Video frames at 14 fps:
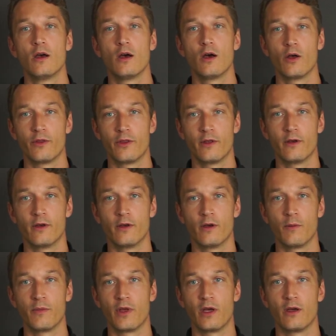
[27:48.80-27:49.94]
on
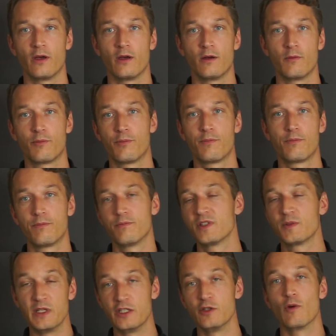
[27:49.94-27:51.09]
the
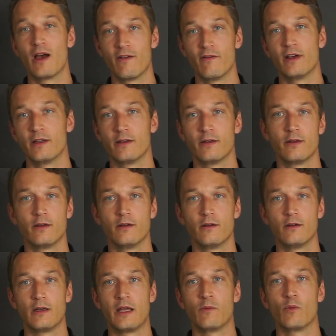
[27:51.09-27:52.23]
speed you have
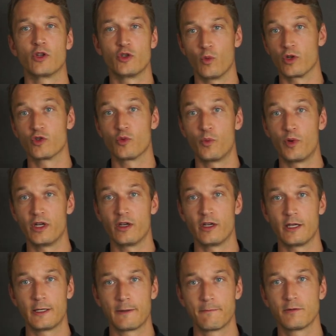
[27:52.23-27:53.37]
and what you want to print on
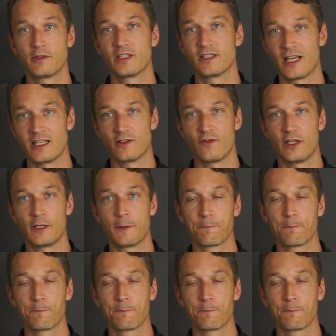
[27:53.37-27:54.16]
it, the size of it.